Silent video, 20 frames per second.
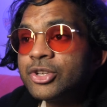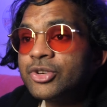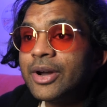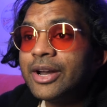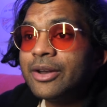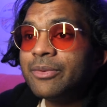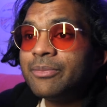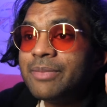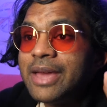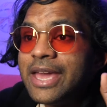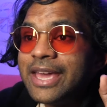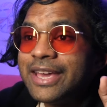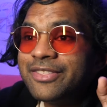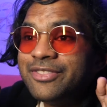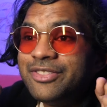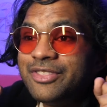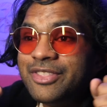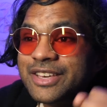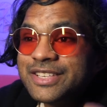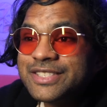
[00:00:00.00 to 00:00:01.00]
trying to make
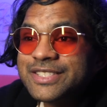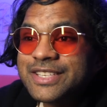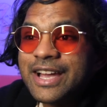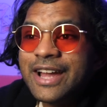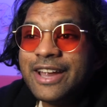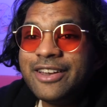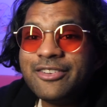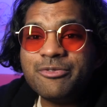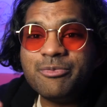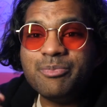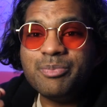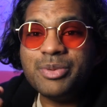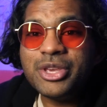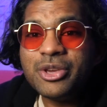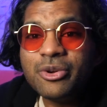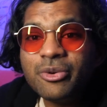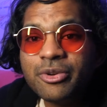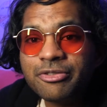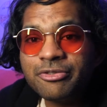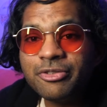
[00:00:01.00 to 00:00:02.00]
this kind of
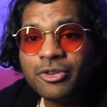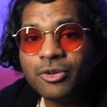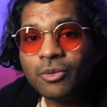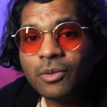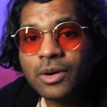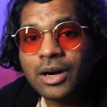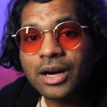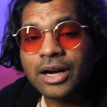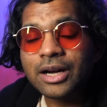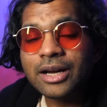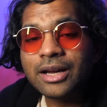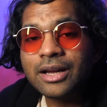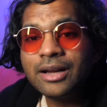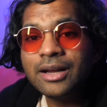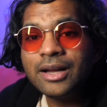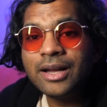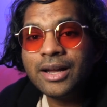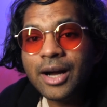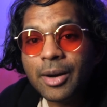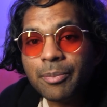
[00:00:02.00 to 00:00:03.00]
beautiful work
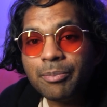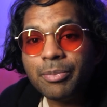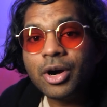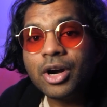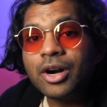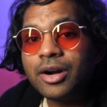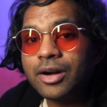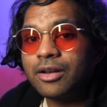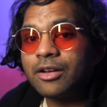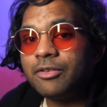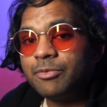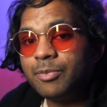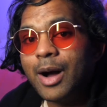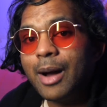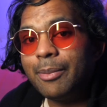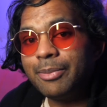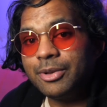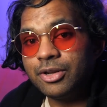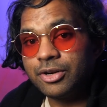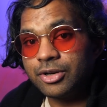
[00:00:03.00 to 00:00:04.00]
a part of
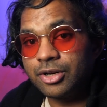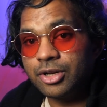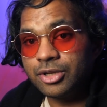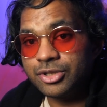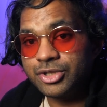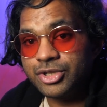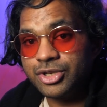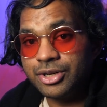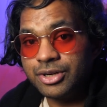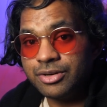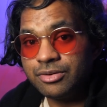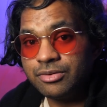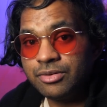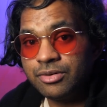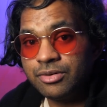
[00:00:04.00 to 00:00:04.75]
popular culture.